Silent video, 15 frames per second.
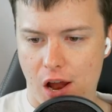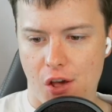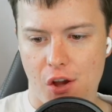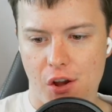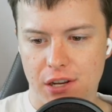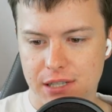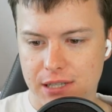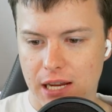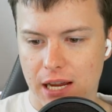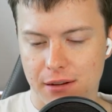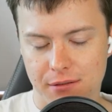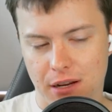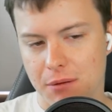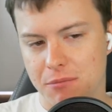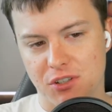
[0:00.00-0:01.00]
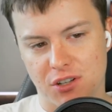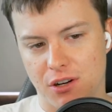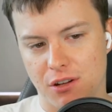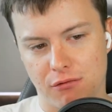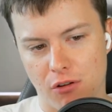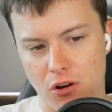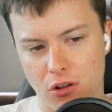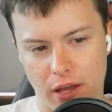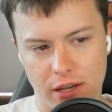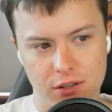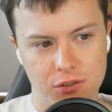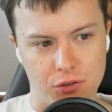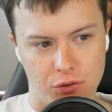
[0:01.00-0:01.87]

don't know. I'm just going to throw like